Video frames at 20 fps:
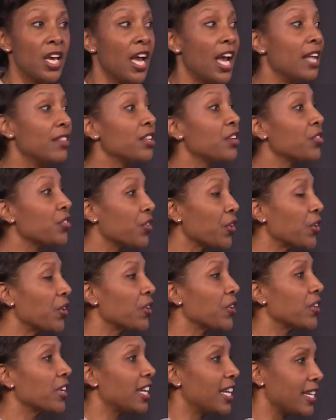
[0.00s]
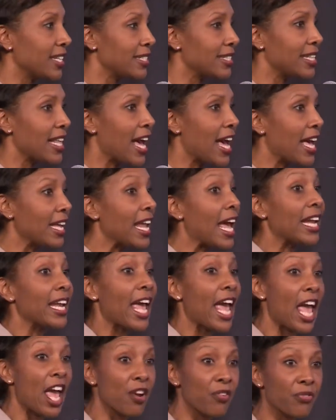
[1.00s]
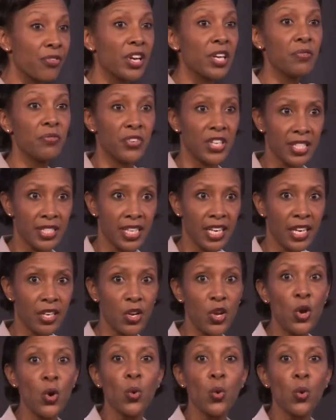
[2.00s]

And the third is that at every visit,